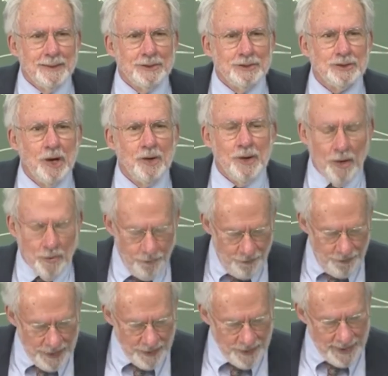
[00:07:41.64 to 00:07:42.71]
so don't
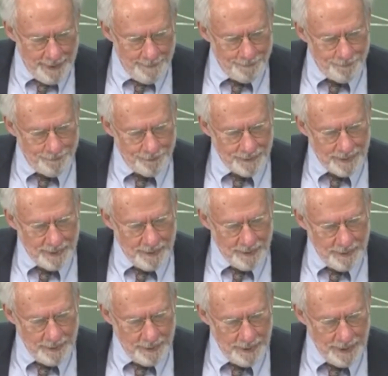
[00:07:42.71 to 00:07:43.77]
fear them.
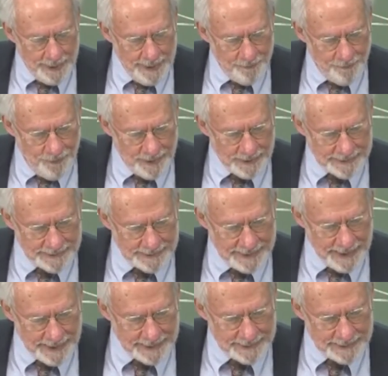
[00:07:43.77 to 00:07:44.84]
Look at verse
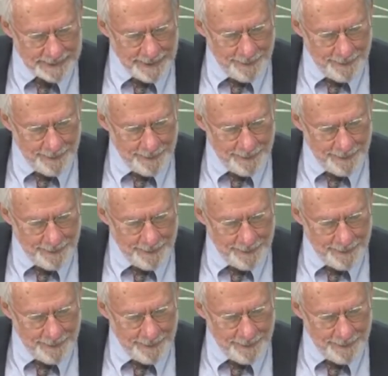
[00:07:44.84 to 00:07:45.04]
6.